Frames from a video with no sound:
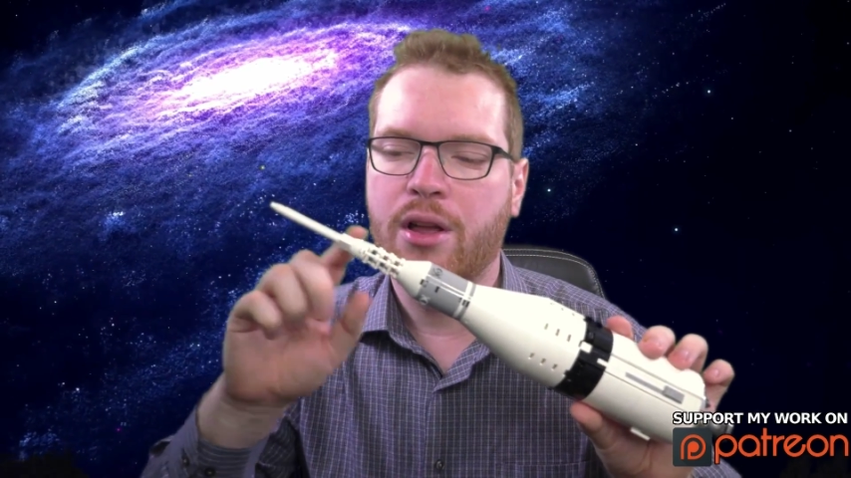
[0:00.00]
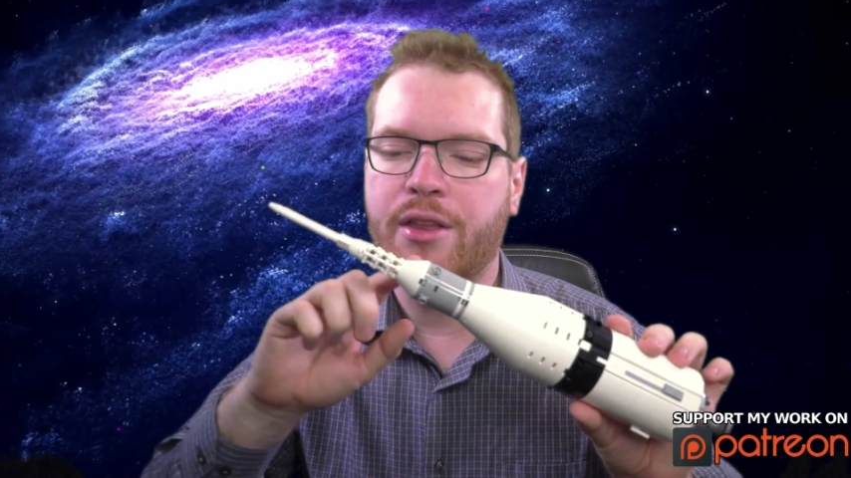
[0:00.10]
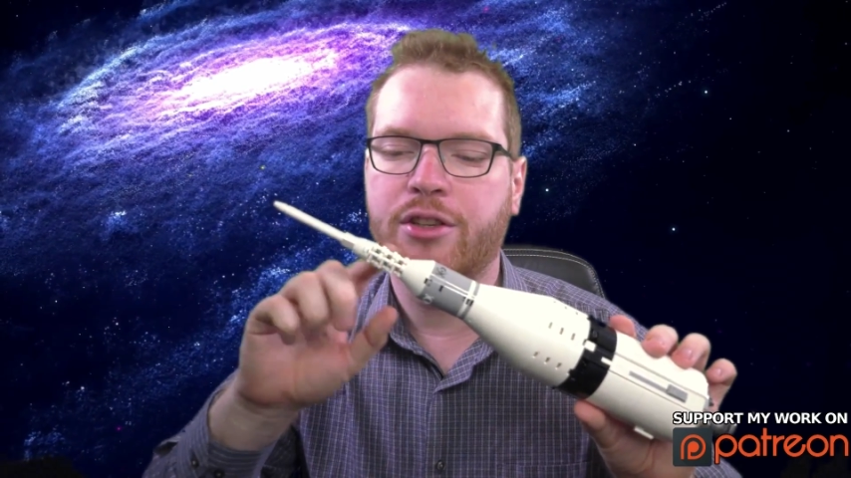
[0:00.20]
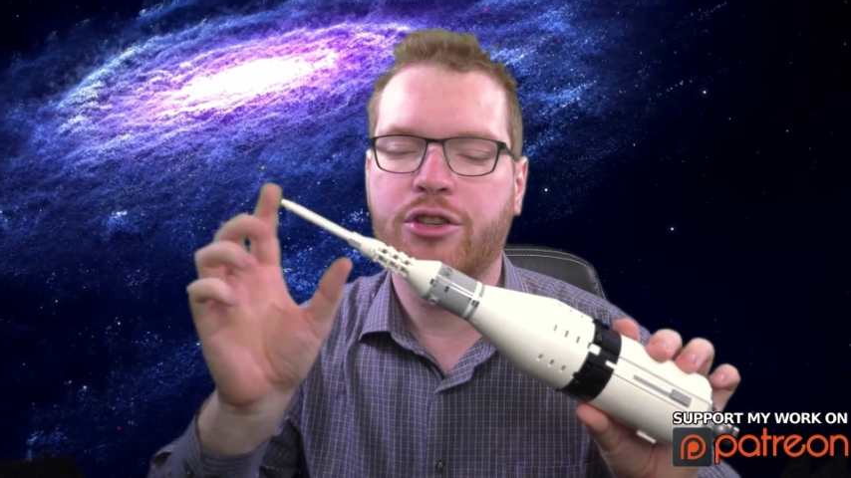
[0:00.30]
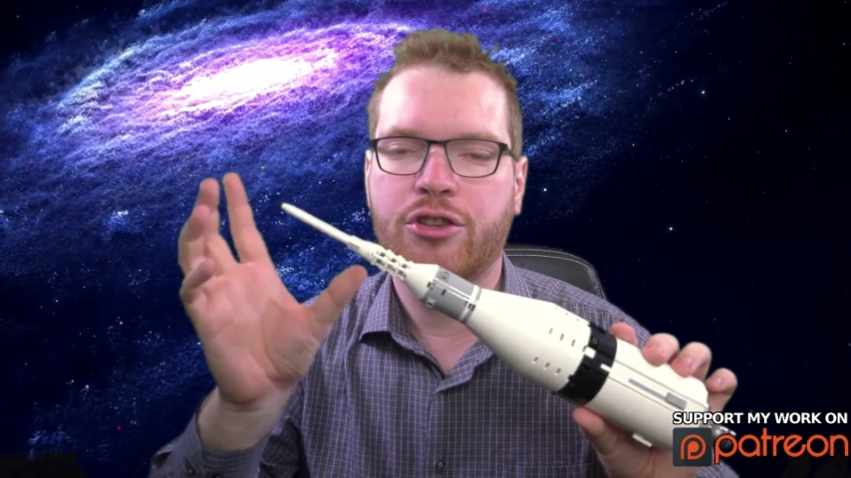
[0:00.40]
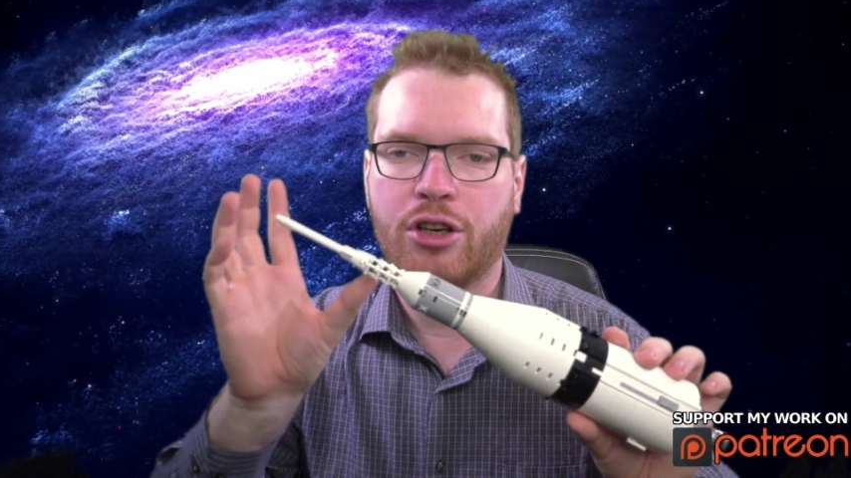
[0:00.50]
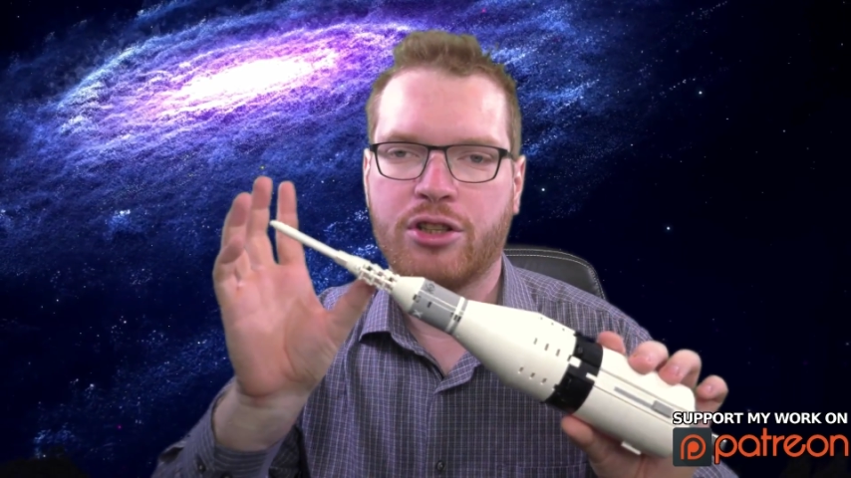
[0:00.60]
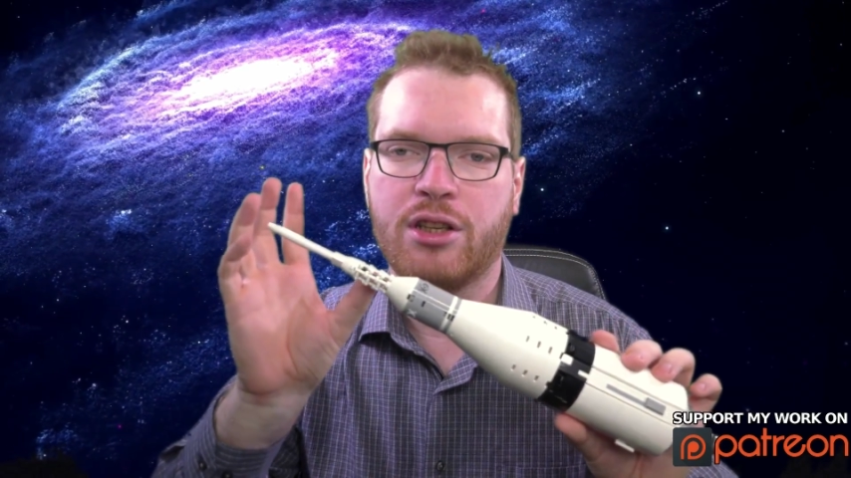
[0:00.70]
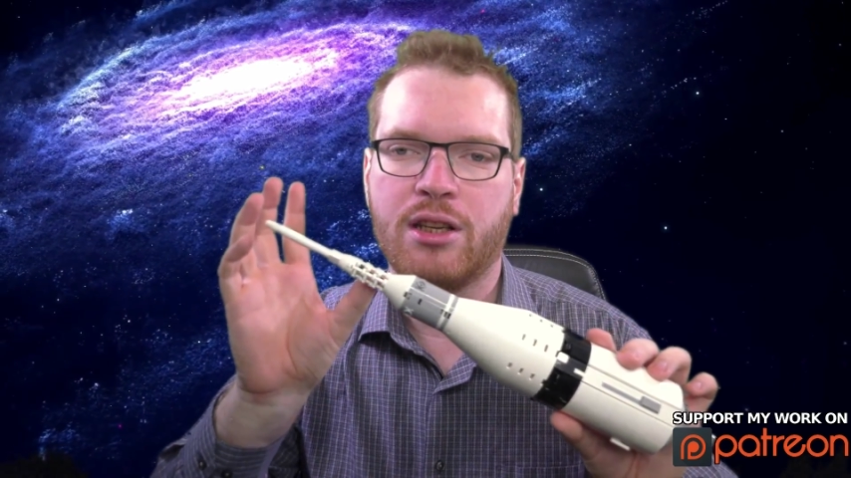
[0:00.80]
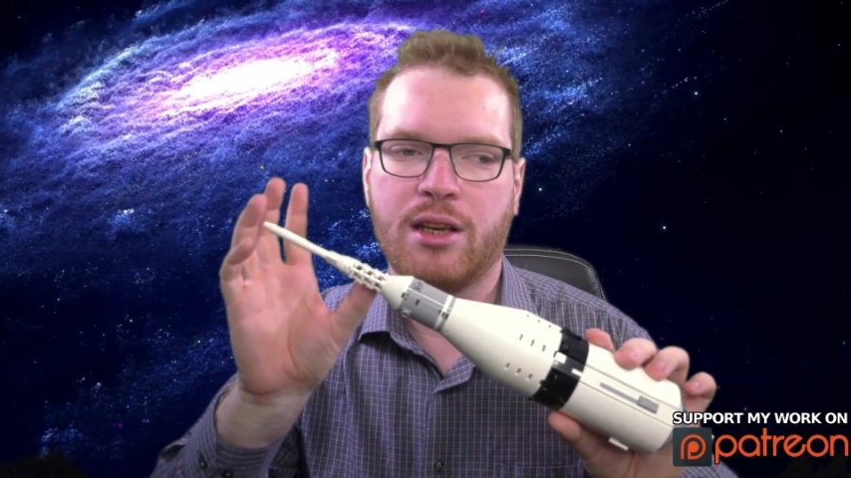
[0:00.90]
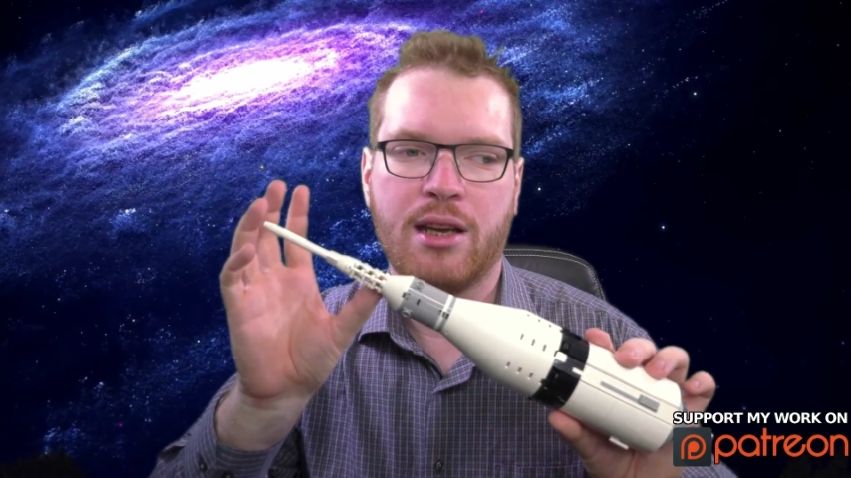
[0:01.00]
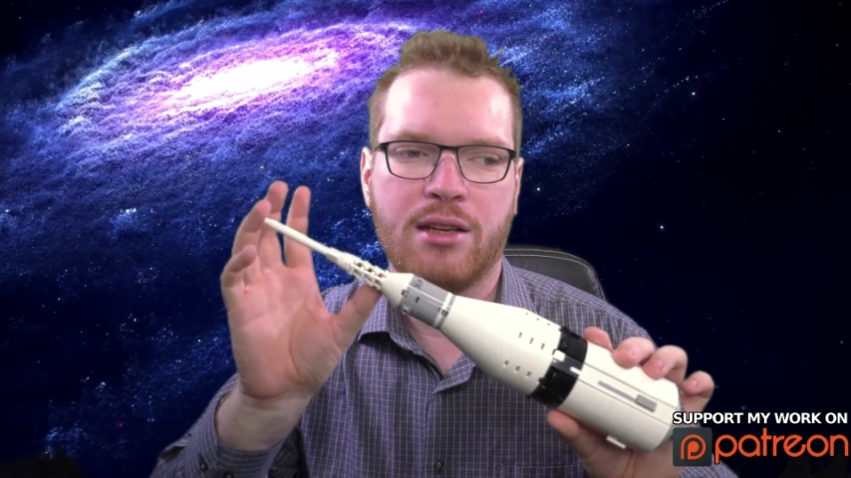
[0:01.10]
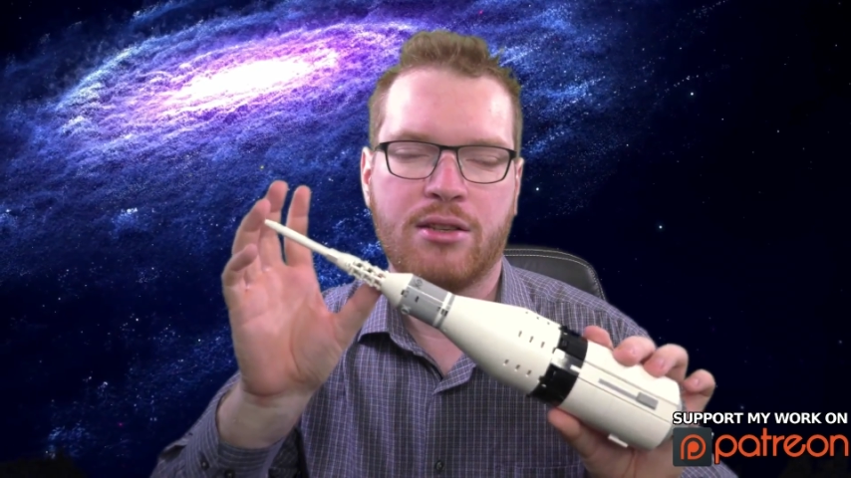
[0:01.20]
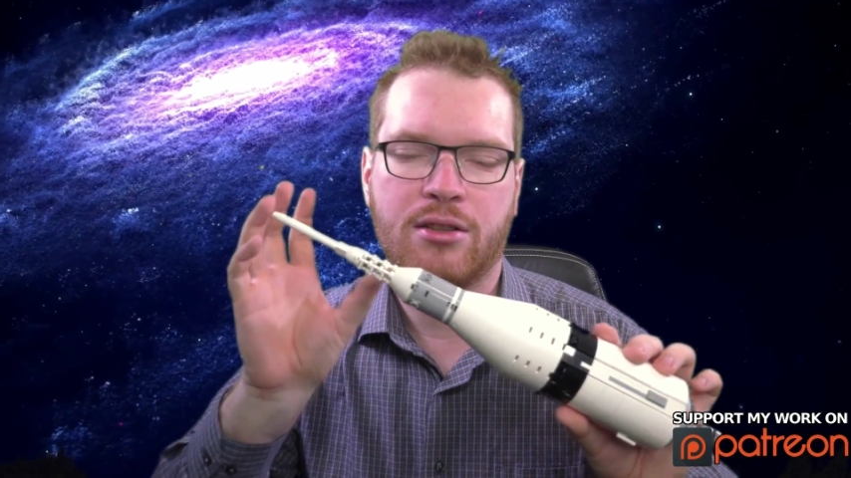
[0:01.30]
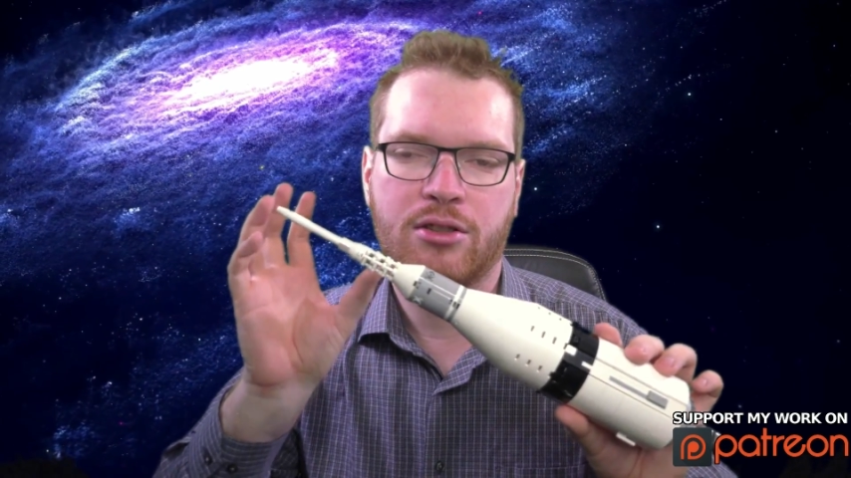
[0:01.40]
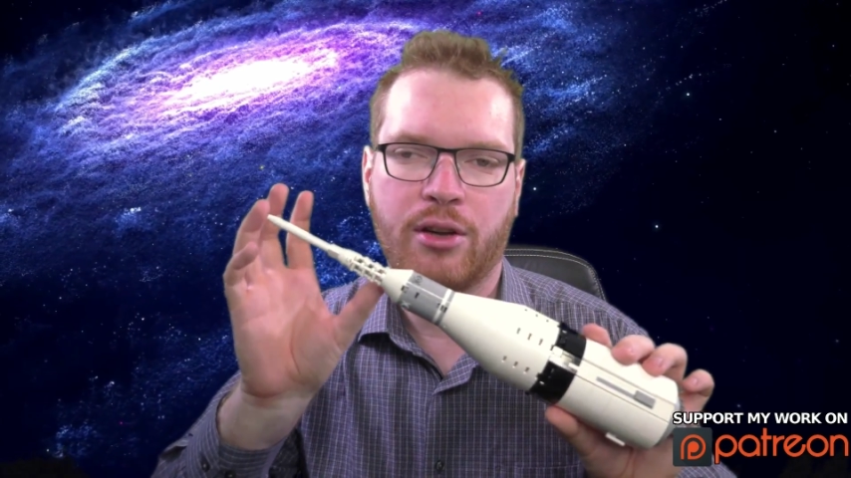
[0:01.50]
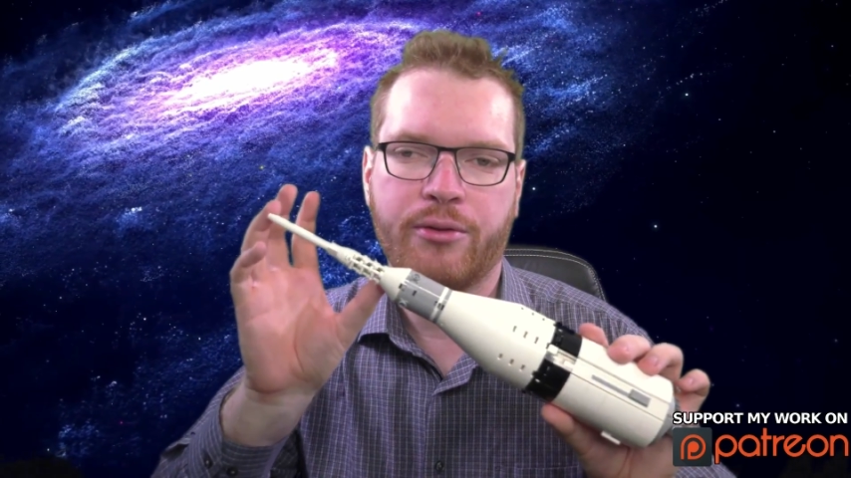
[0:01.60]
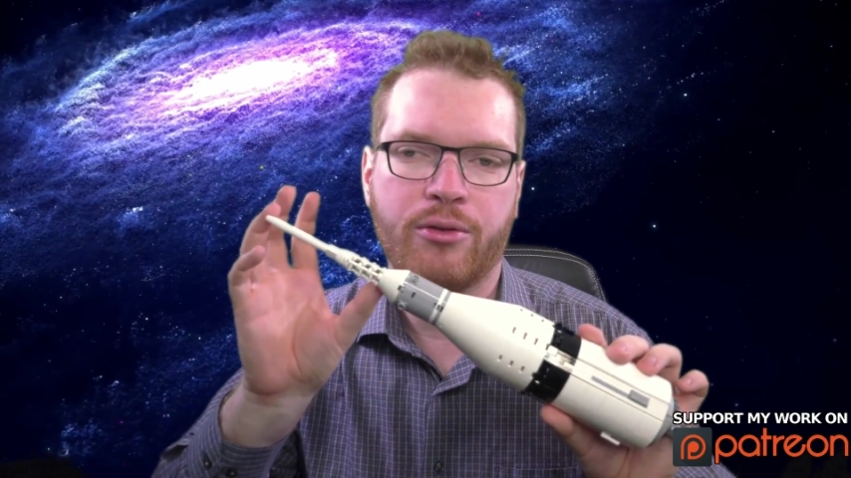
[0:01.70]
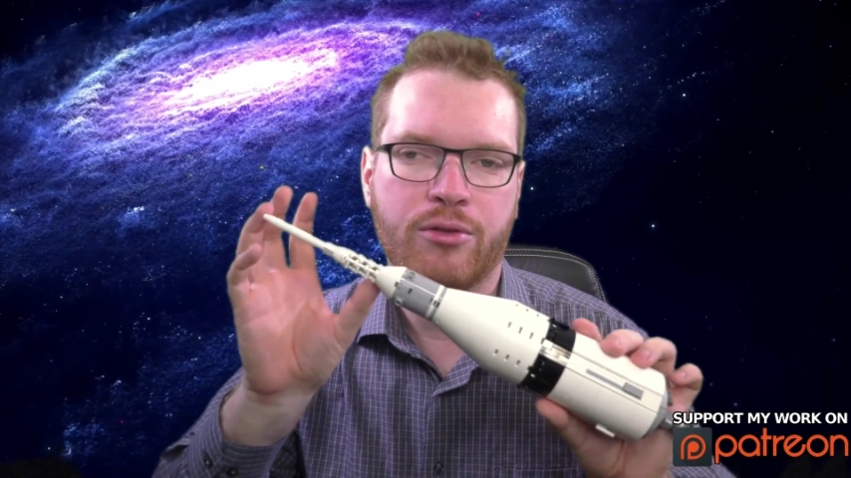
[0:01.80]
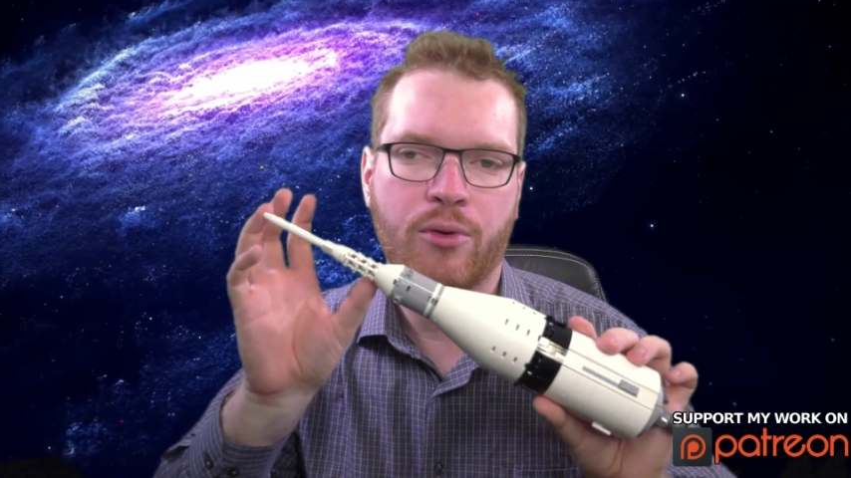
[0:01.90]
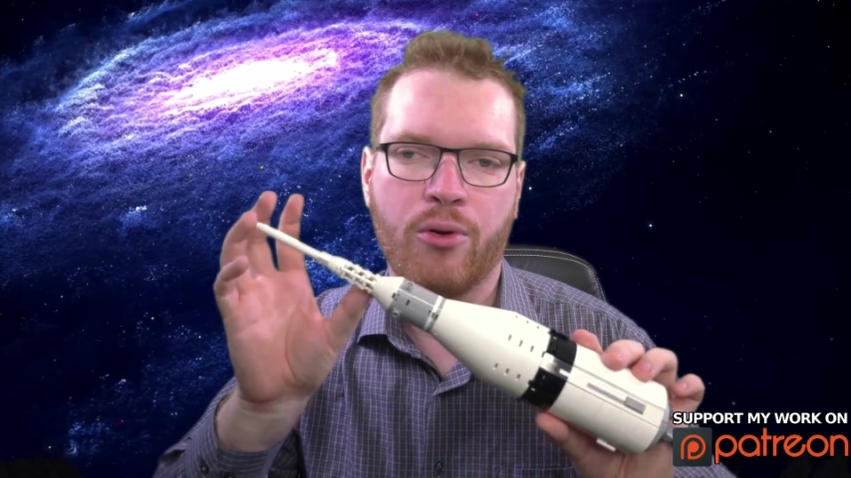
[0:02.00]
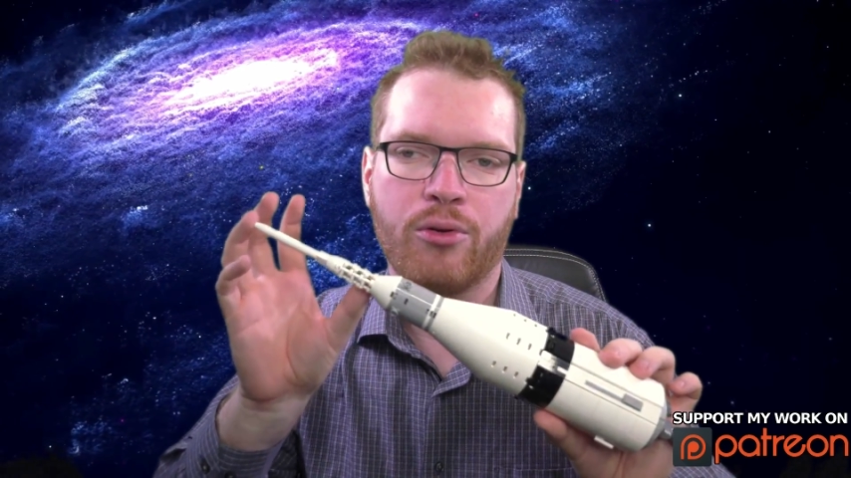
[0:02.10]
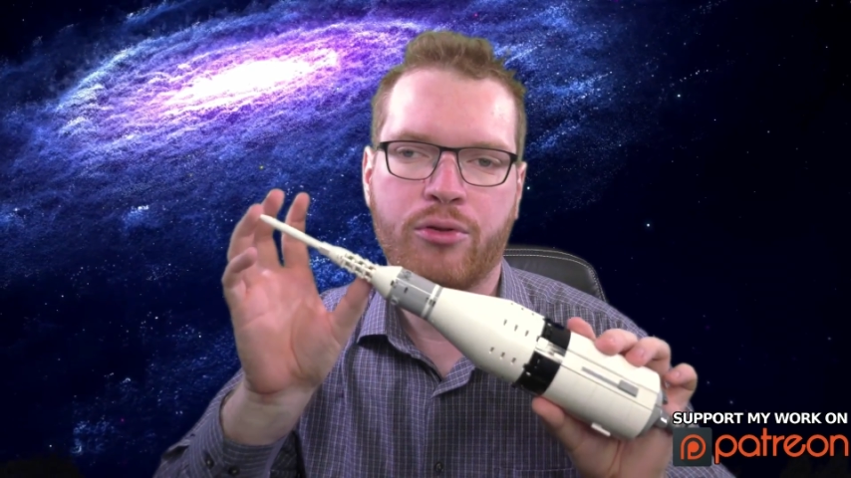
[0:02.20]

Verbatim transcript: This is just in case stuff goes wrong